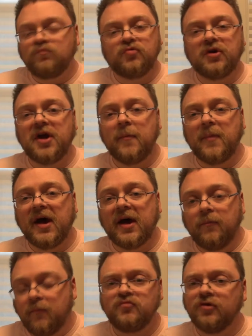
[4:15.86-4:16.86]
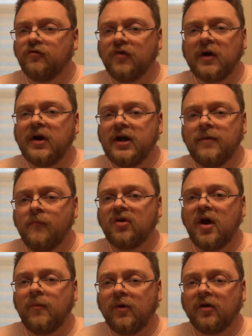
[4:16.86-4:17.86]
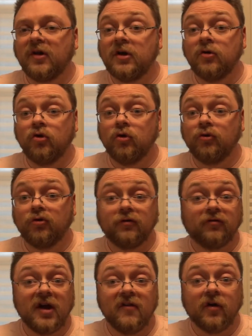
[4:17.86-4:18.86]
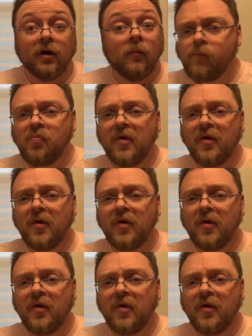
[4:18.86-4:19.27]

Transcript: They're not bad. Very chemically induced flavor.